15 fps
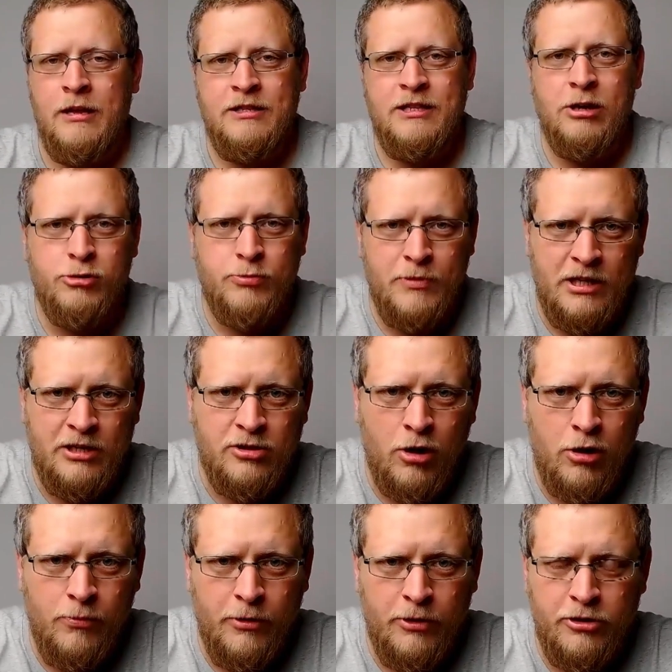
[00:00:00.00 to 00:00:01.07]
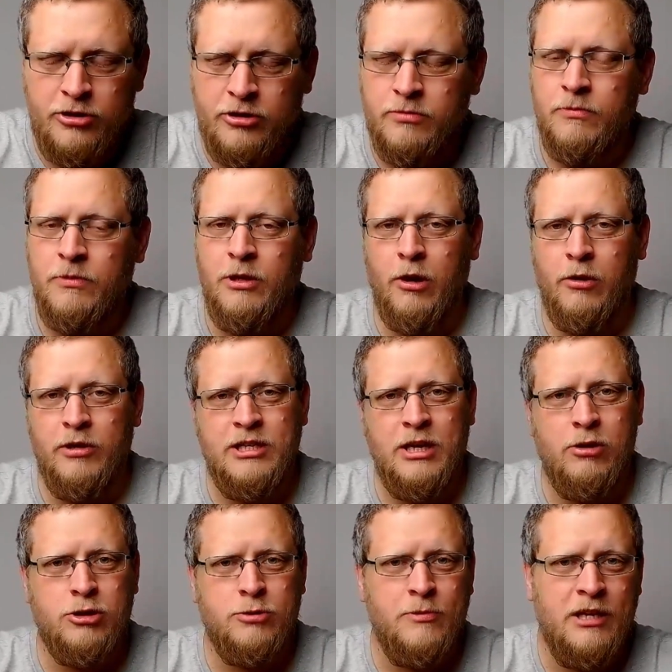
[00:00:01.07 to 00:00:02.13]
tells me he's homeless, he
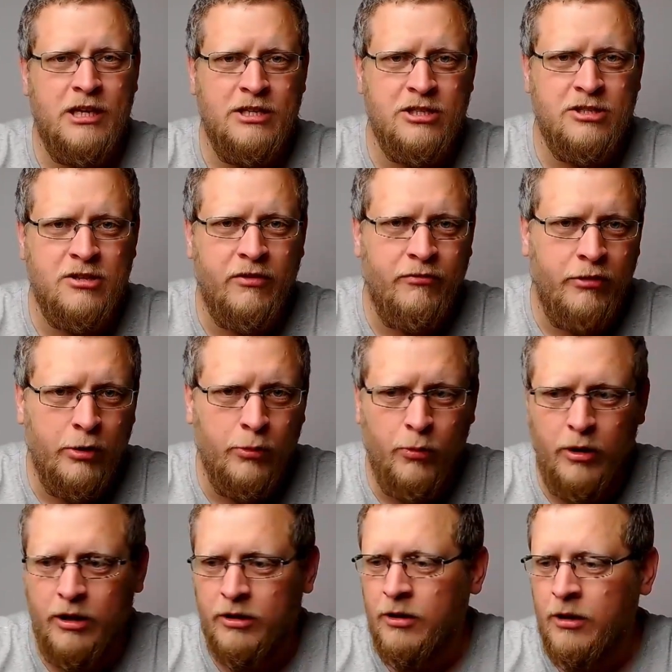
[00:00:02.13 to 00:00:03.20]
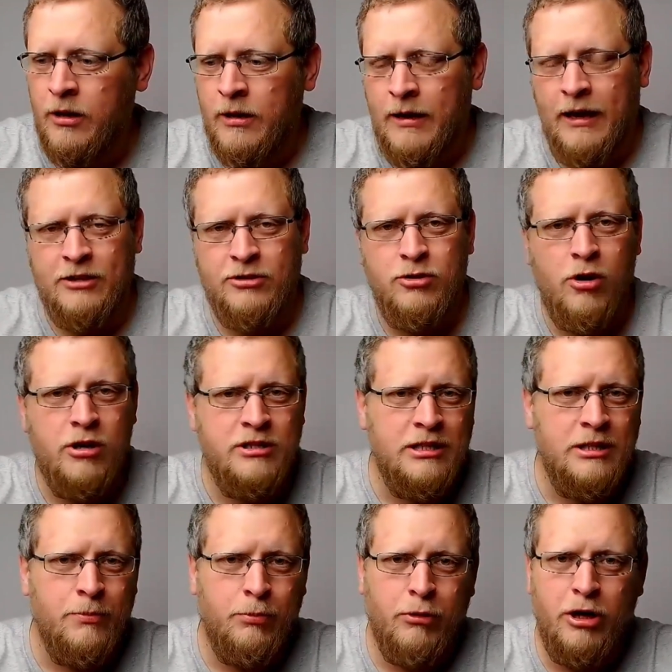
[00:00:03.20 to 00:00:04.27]
tells me he's suffering with
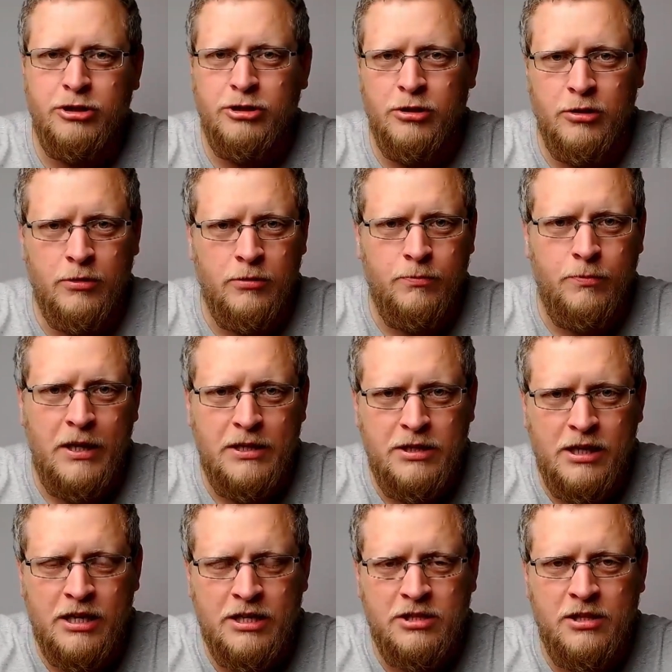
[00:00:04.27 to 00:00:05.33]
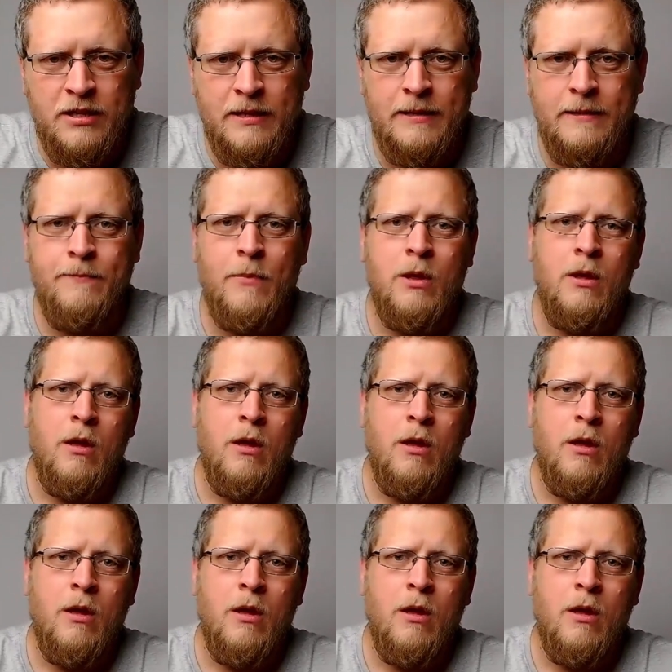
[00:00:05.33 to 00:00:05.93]
anxiety, depression, PTSD,